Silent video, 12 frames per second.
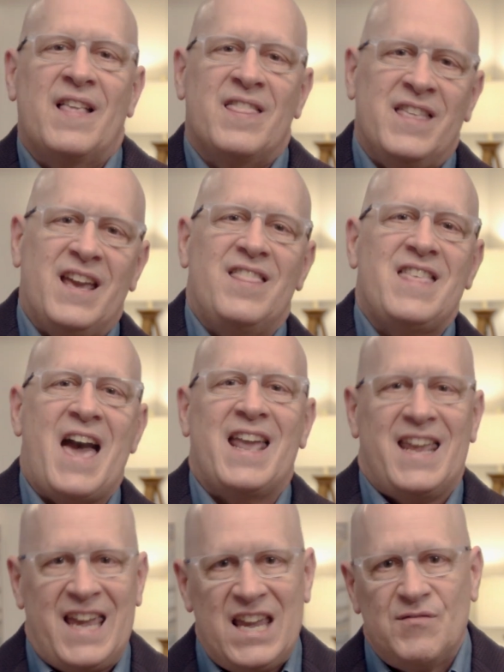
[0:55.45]
then
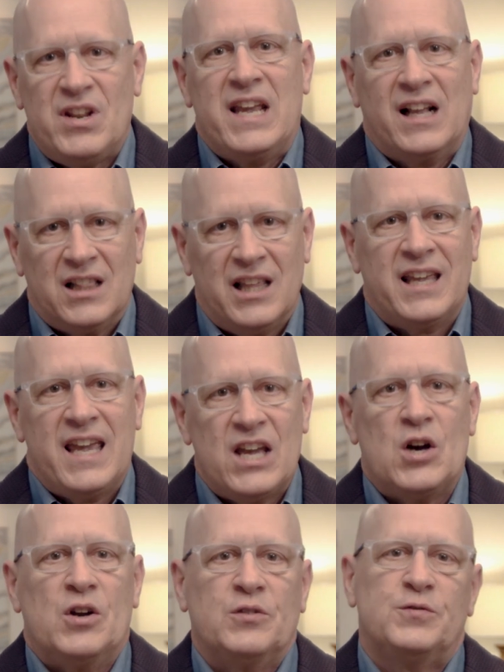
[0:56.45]
that evening, clicking
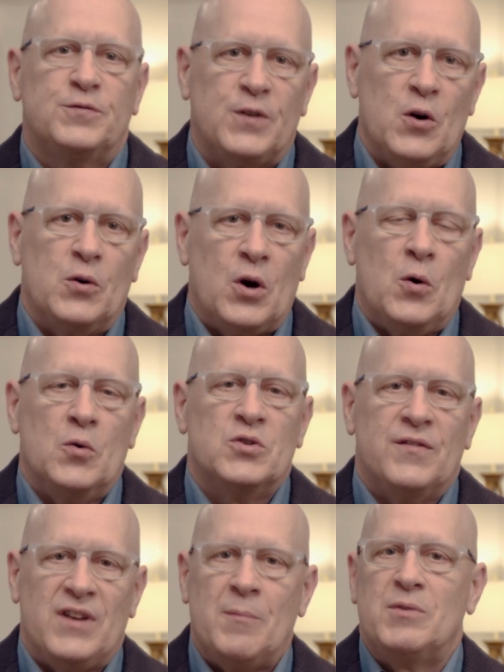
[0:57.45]
on photos
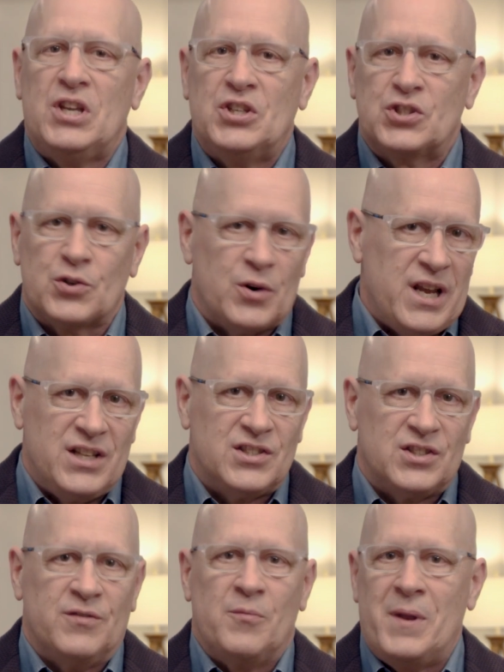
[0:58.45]
of empty
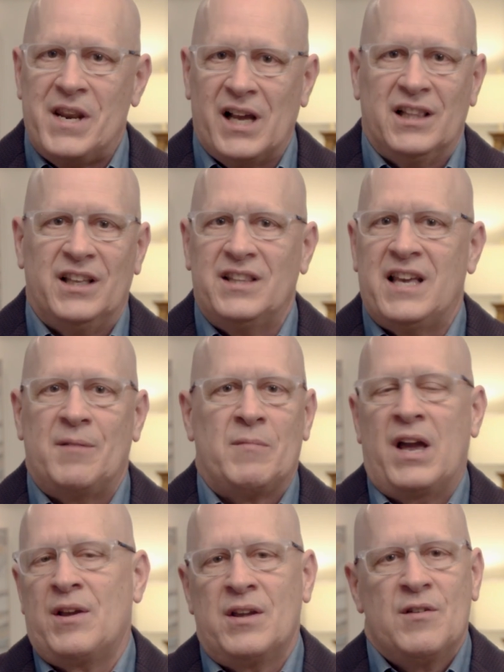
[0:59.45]
streets of Manila that
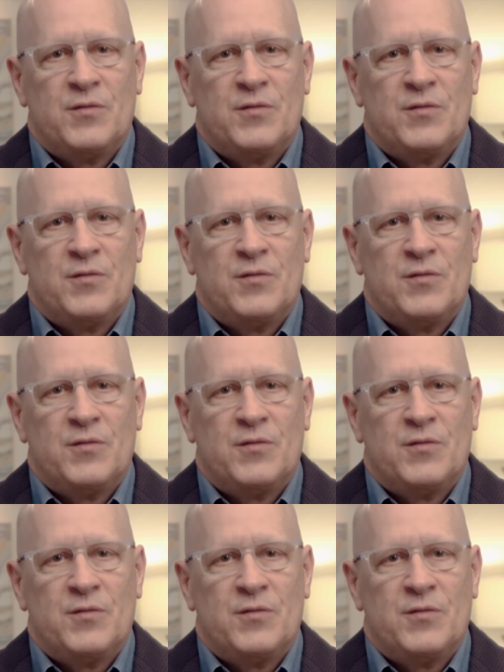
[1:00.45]
my